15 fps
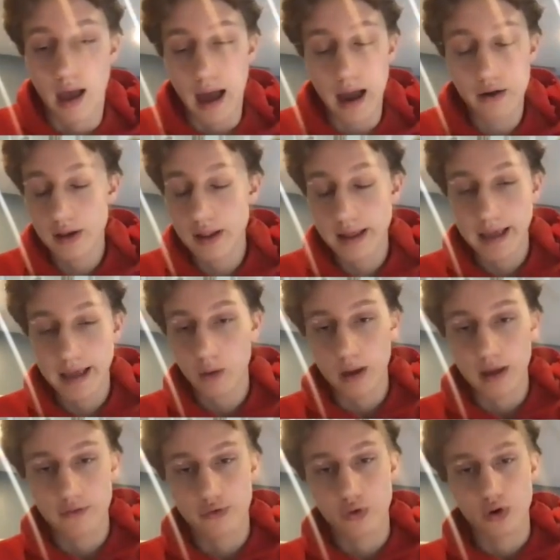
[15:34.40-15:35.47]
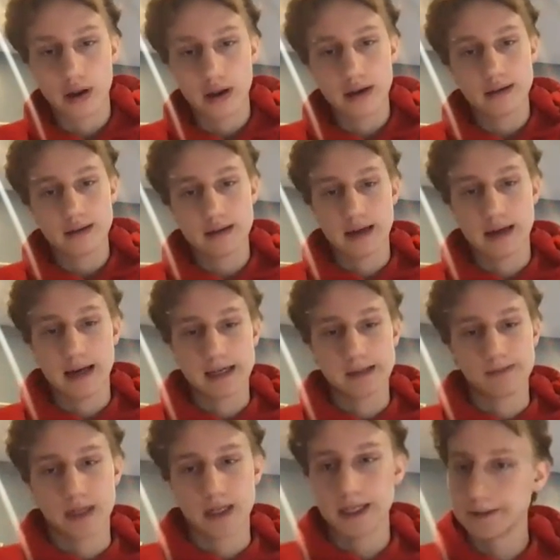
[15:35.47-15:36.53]
I really can't wait for it.
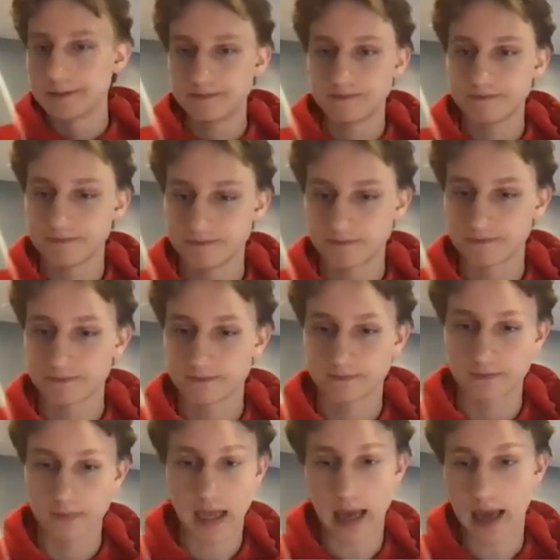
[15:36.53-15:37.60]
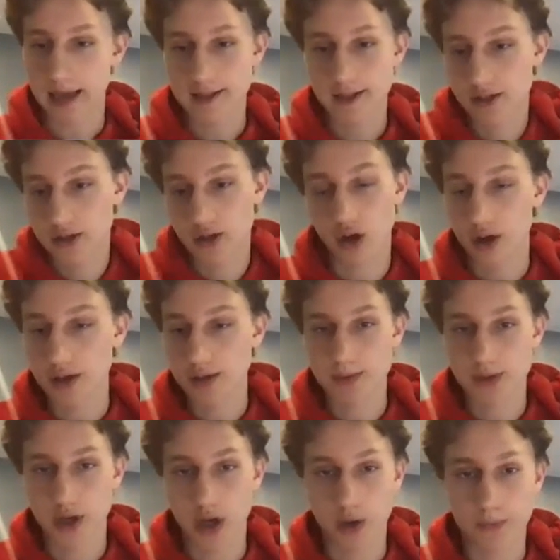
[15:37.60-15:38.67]
Yeah, it's just an awesome
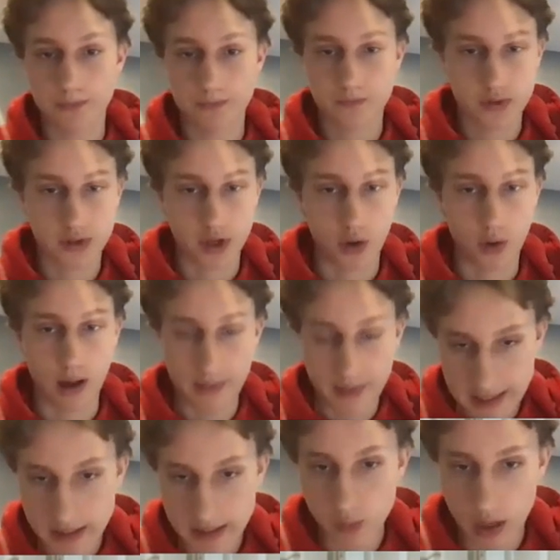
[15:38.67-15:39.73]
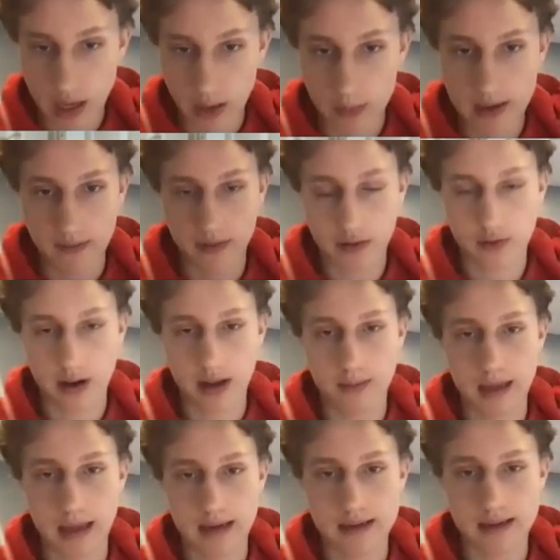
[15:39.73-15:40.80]
show. So this is one I would definitely
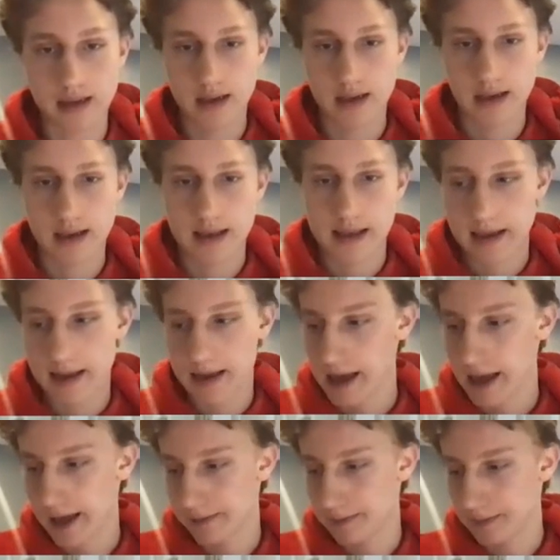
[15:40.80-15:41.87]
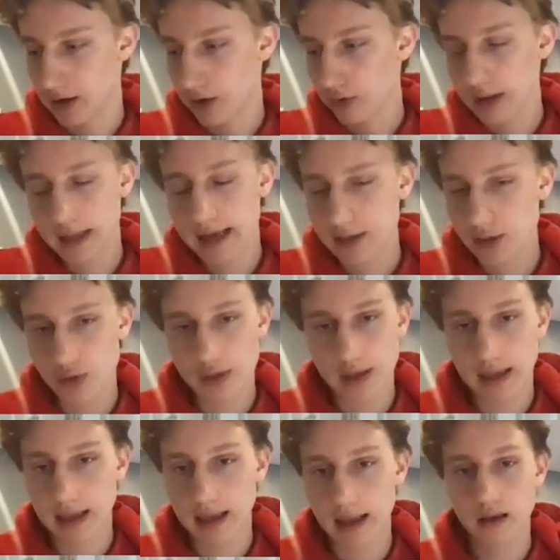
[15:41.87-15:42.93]
recommend. It'll really get you
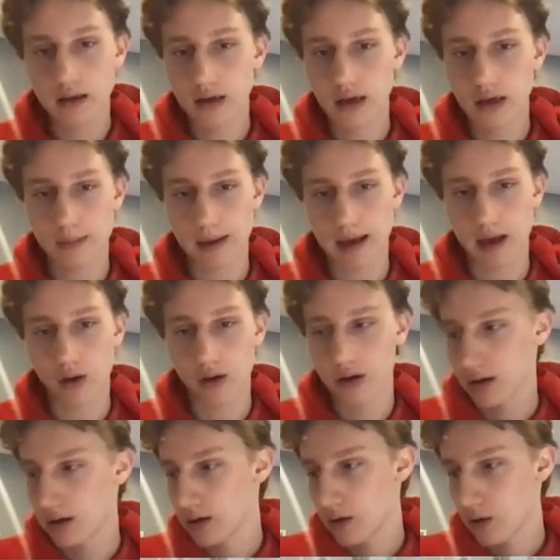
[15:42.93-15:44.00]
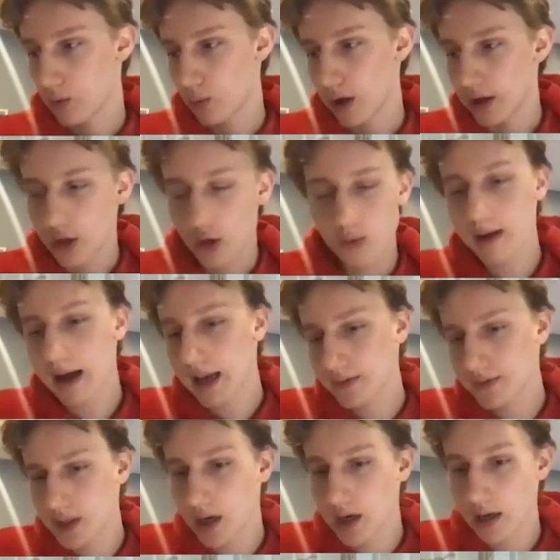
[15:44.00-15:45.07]
thinking about what you might have
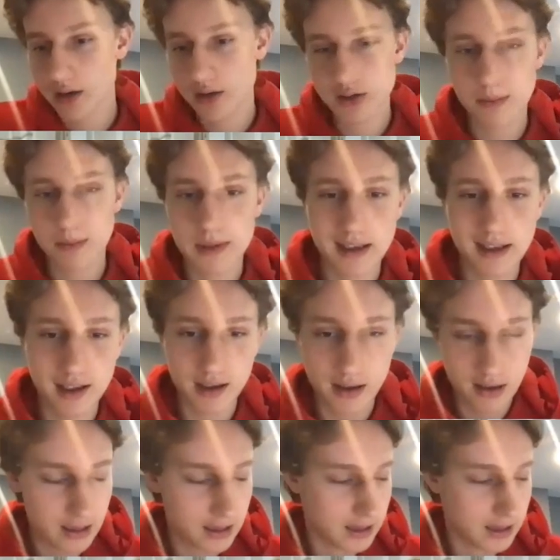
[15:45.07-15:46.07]
done or something,